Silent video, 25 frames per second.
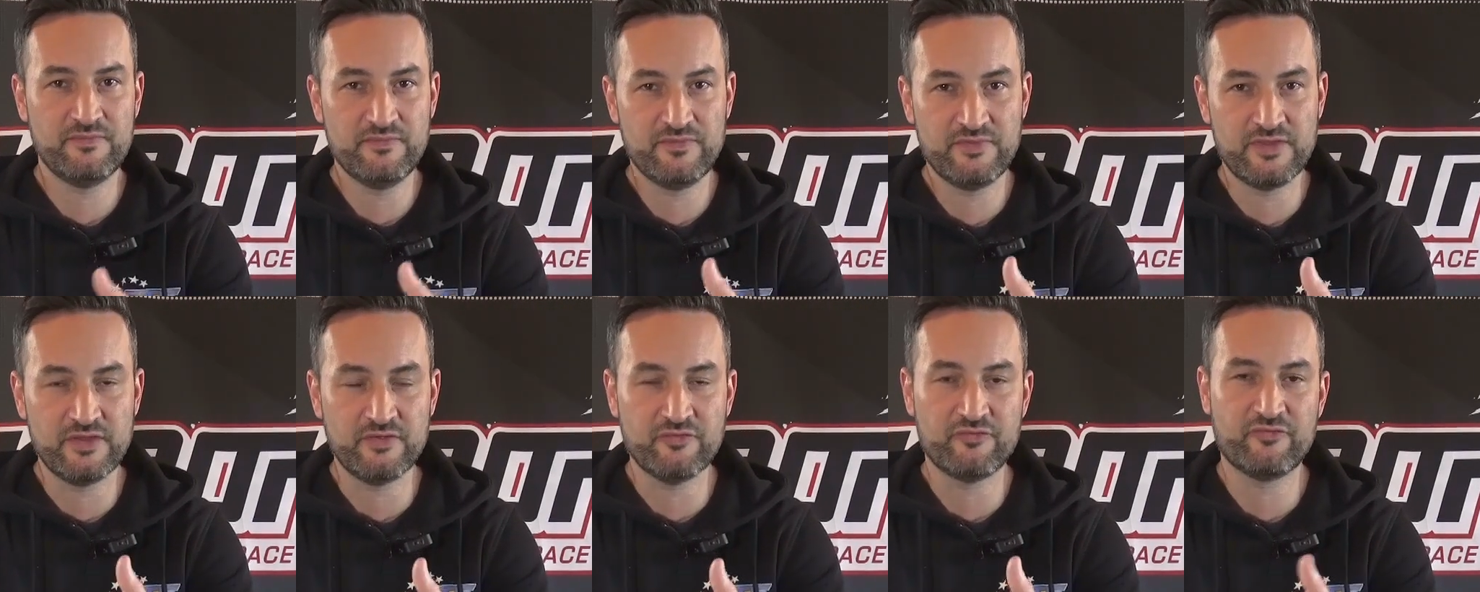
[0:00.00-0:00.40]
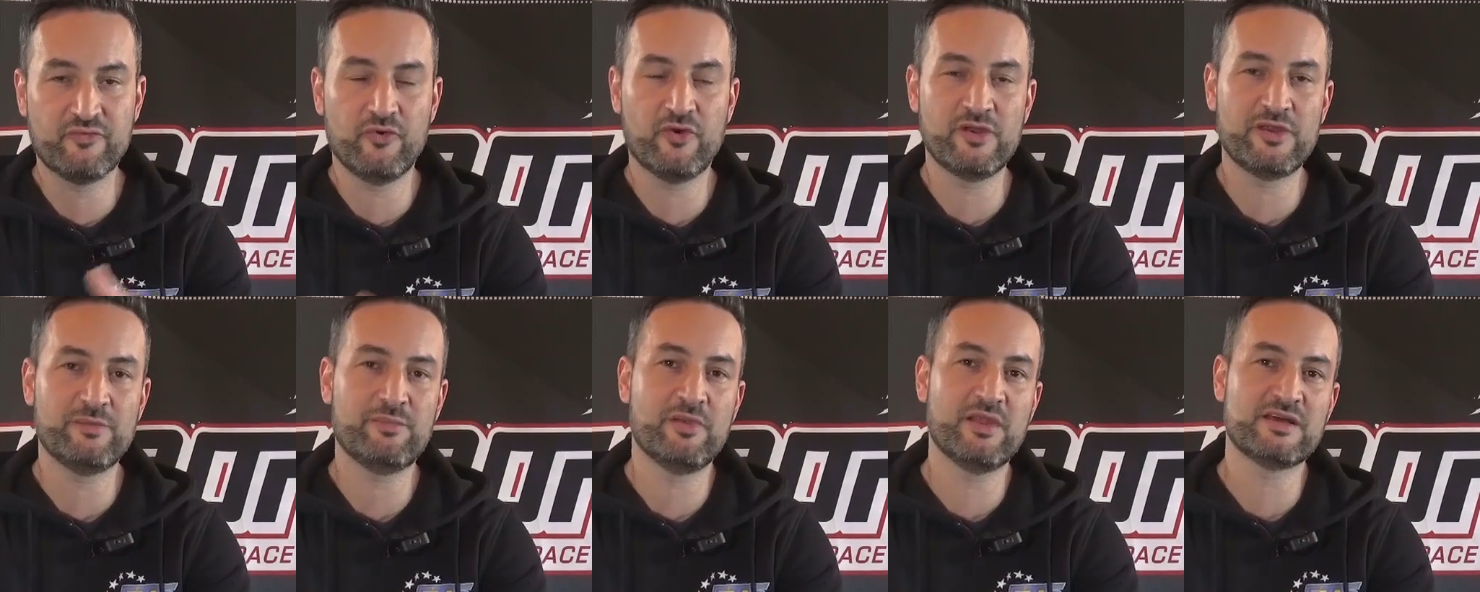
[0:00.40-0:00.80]
the
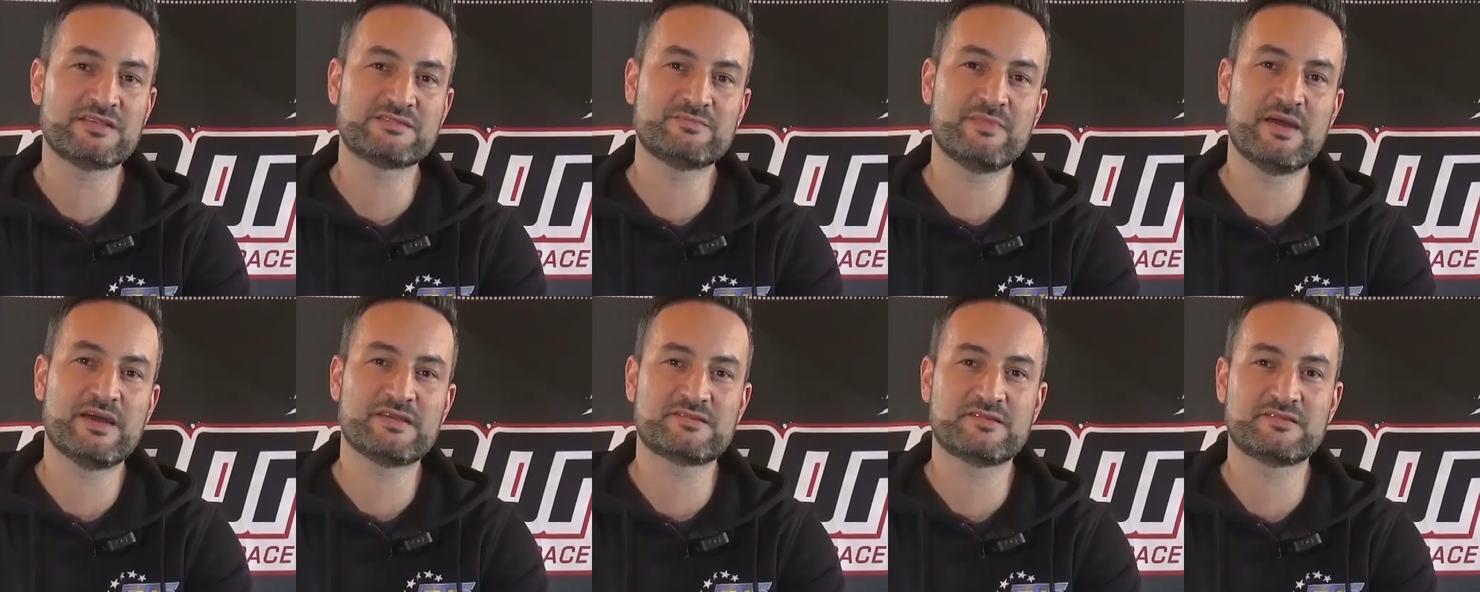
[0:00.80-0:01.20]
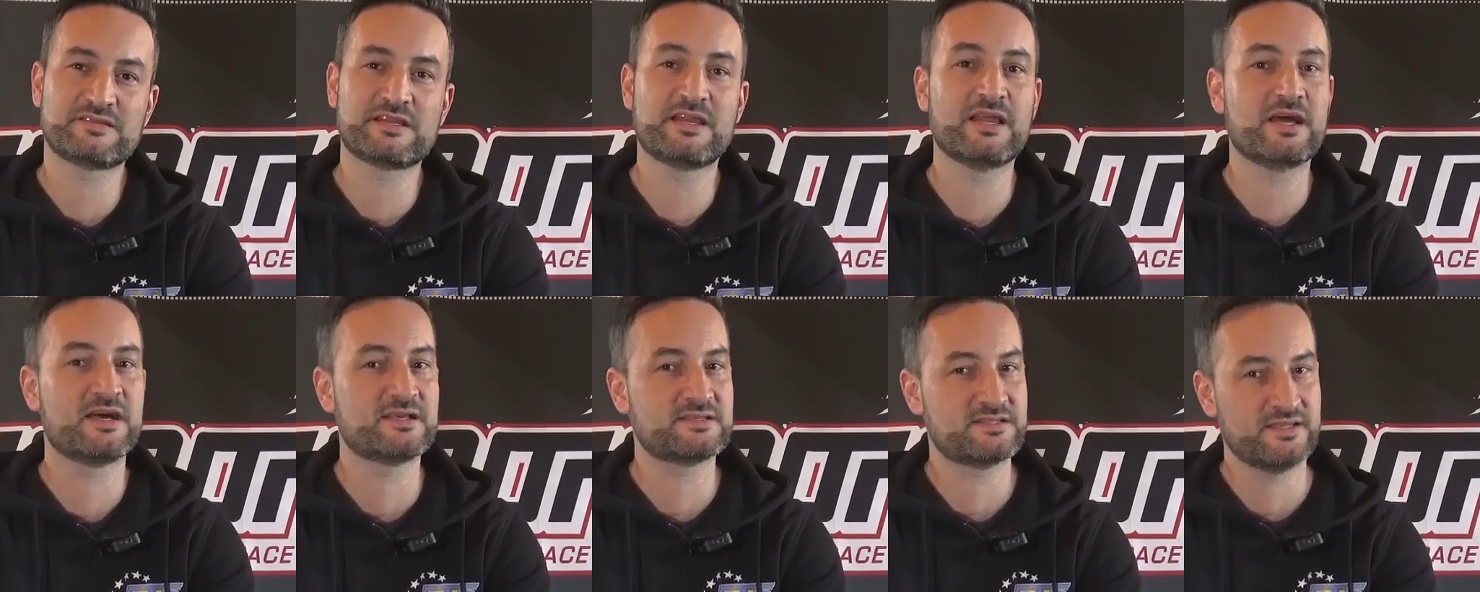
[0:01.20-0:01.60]
40 Plus Masters
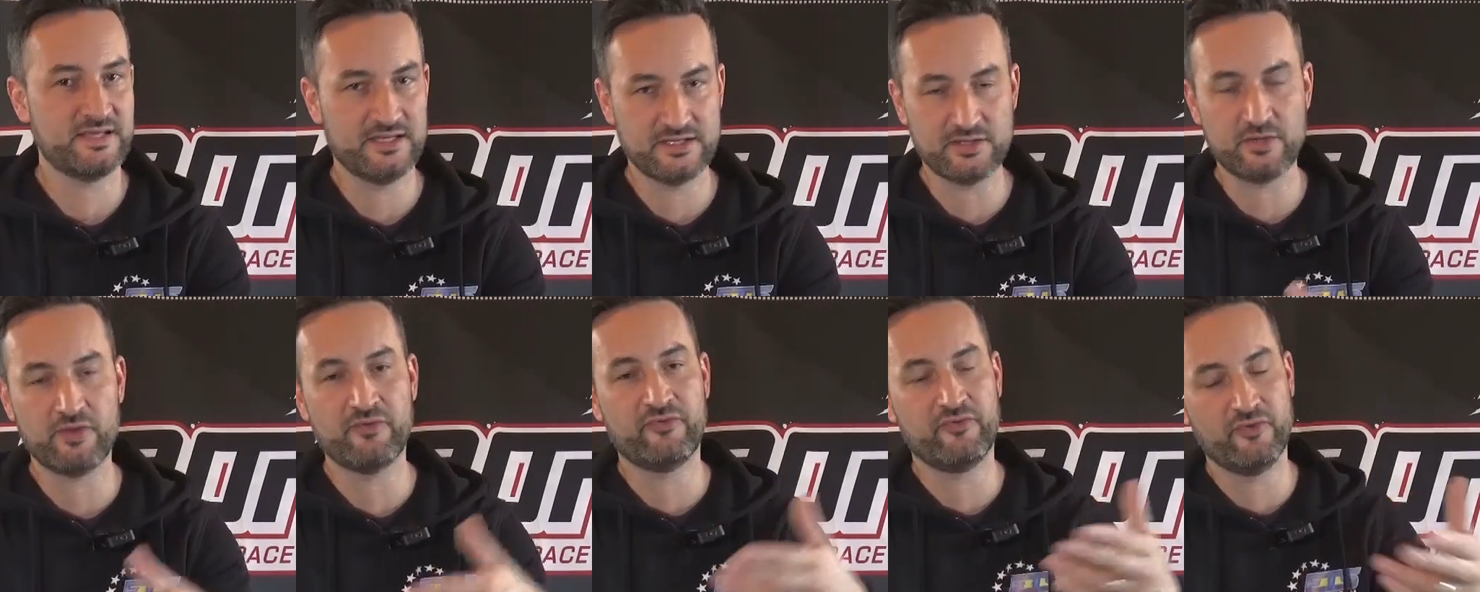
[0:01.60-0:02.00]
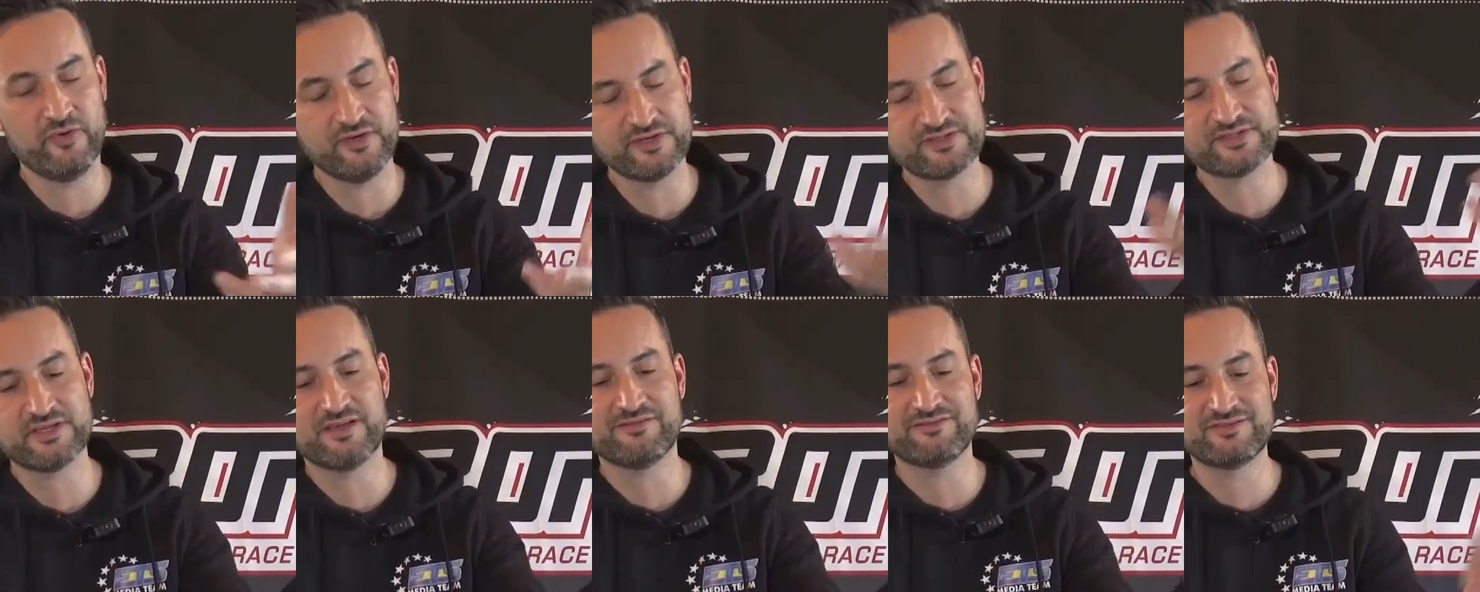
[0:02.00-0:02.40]
class and also in the
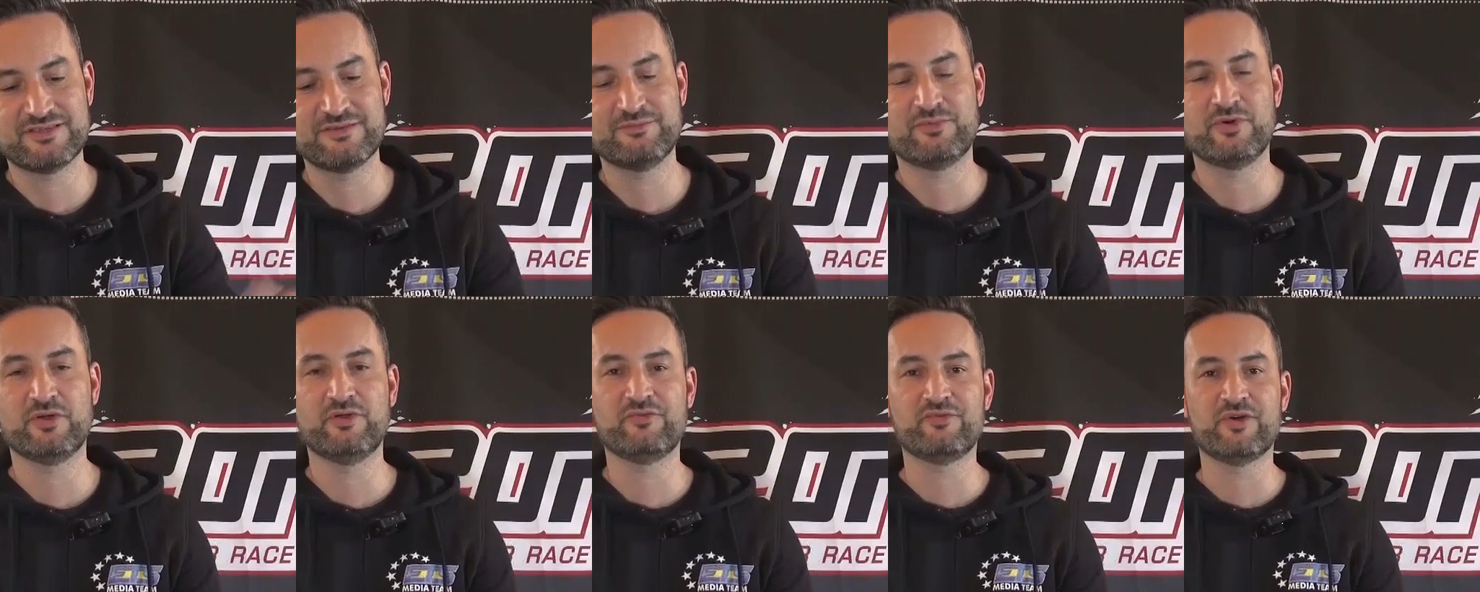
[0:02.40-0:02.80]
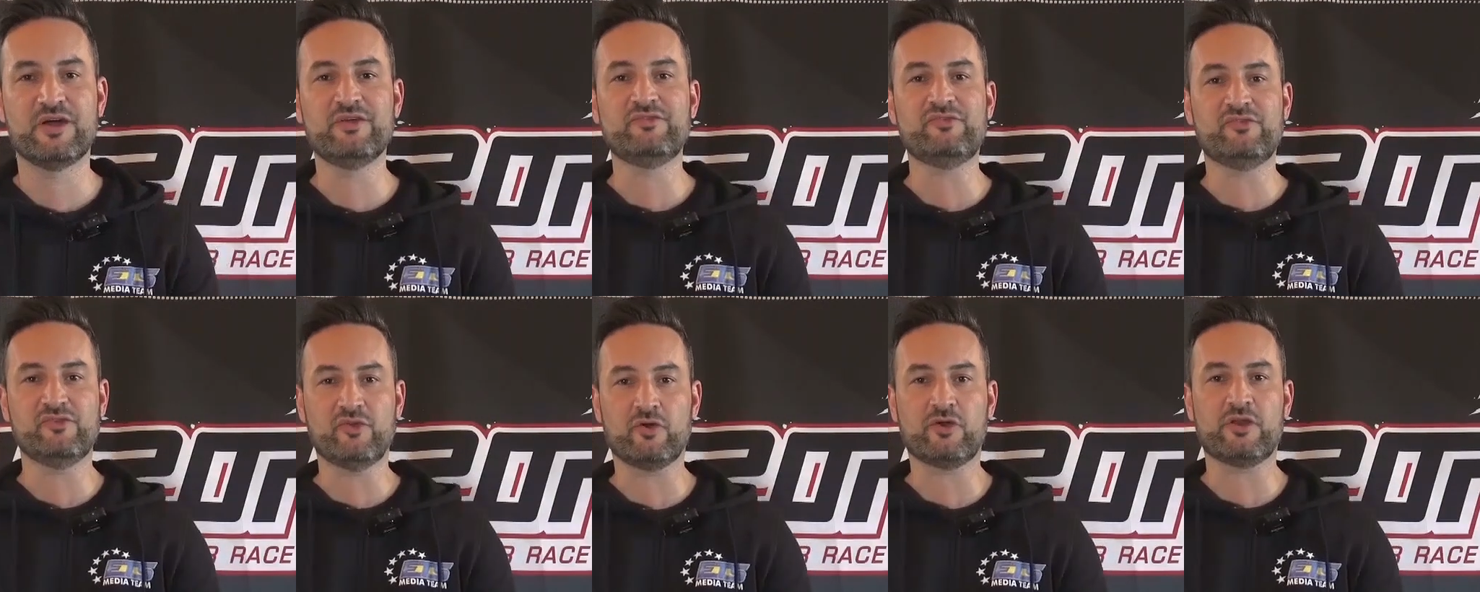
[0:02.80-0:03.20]

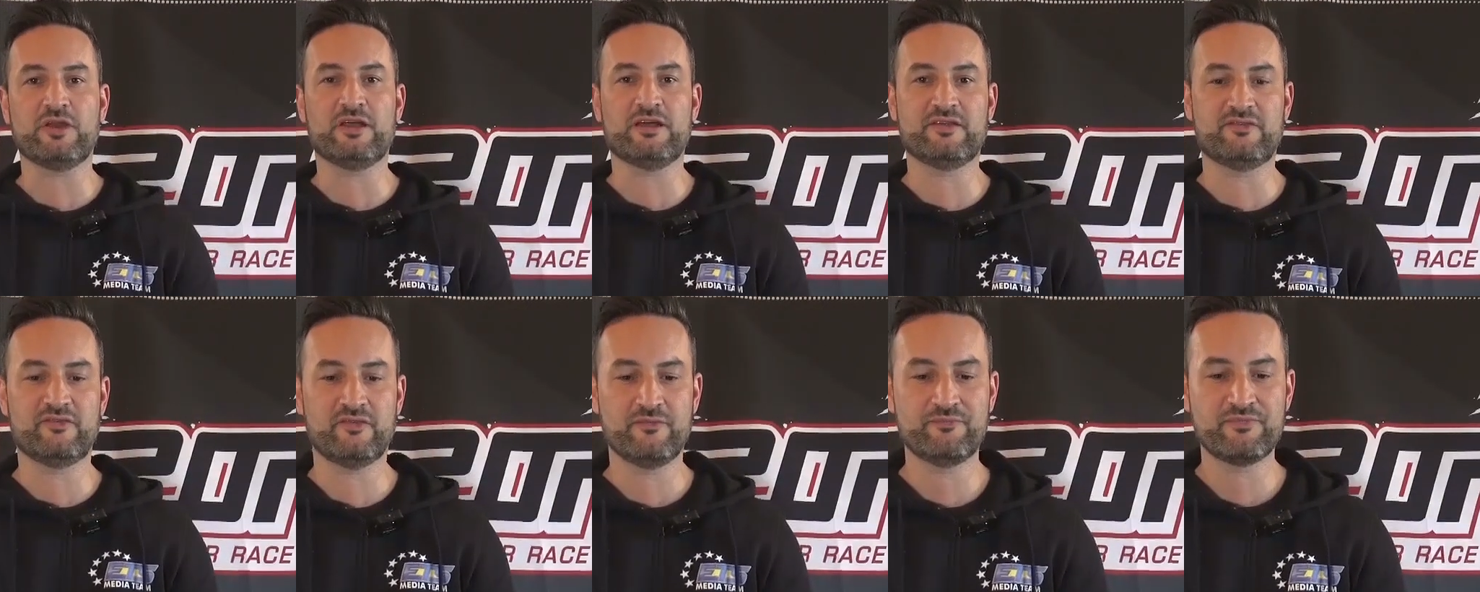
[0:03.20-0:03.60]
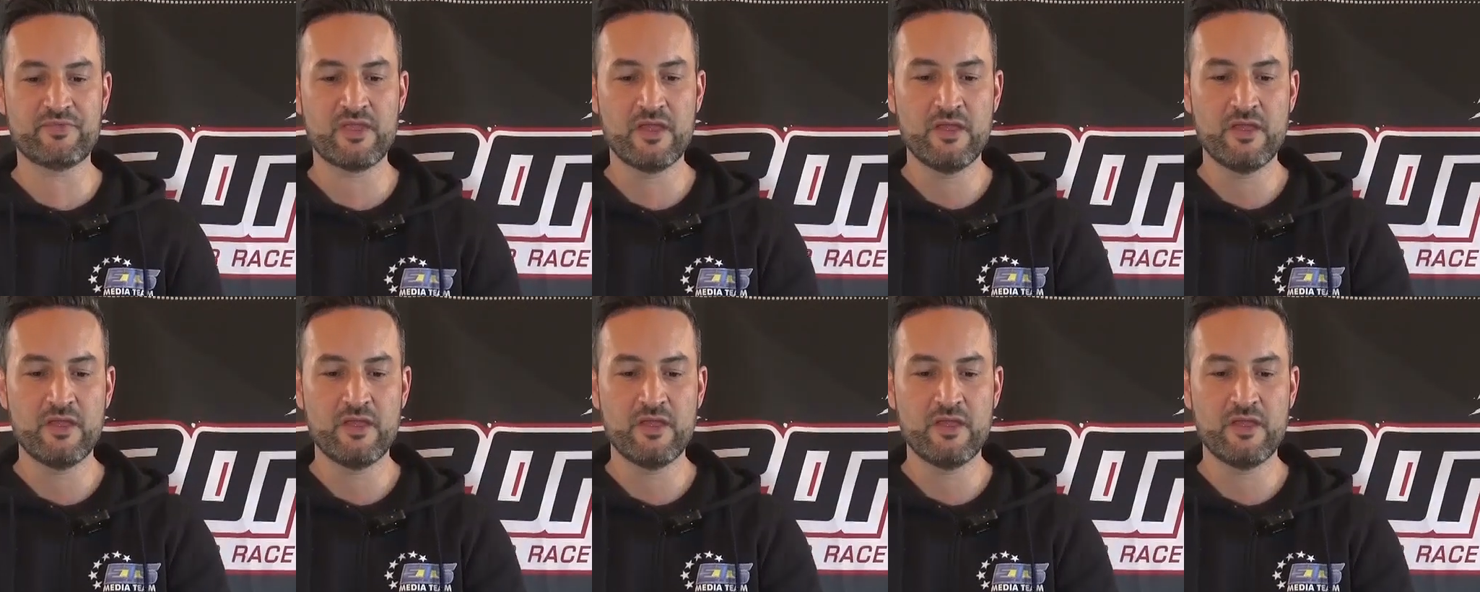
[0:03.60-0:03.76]
17.5 stock class.